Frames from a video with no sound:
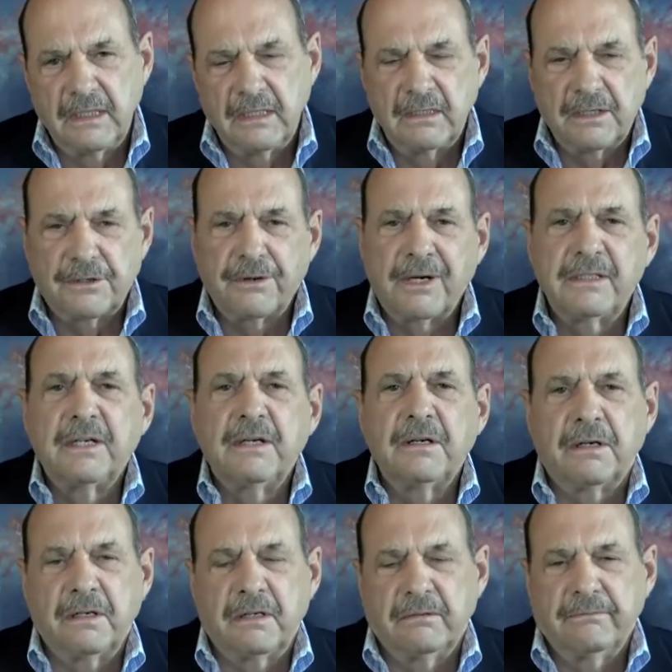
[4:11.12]

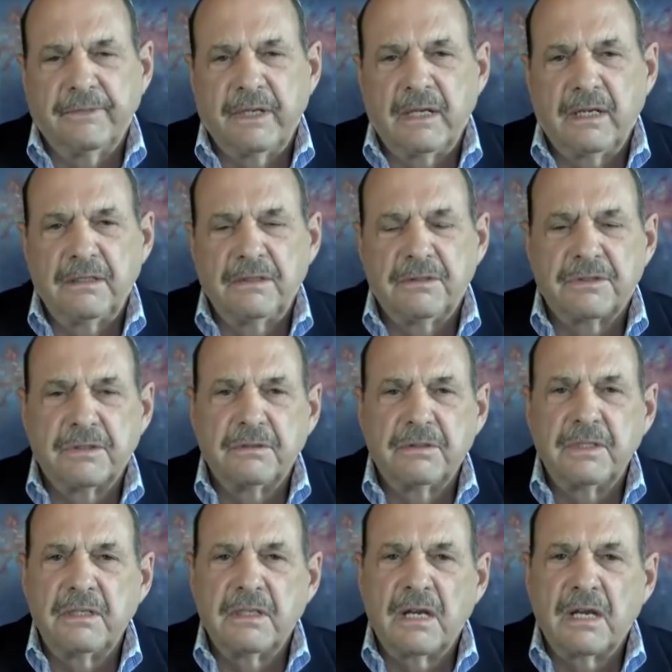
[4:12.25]
criteria. And
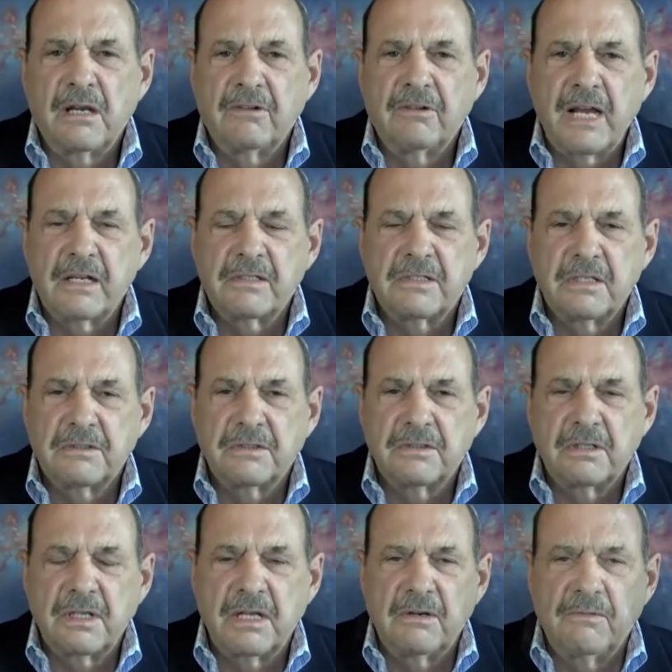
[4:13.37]
certainly they have access to
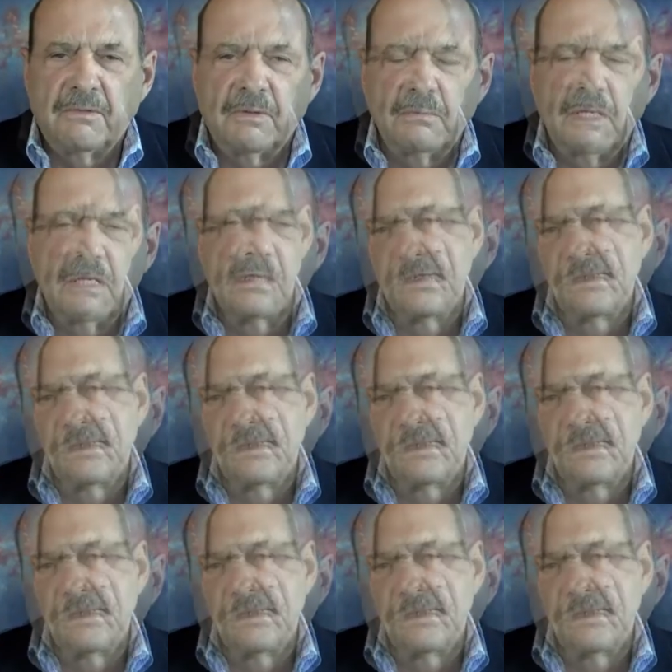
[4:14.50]
that information.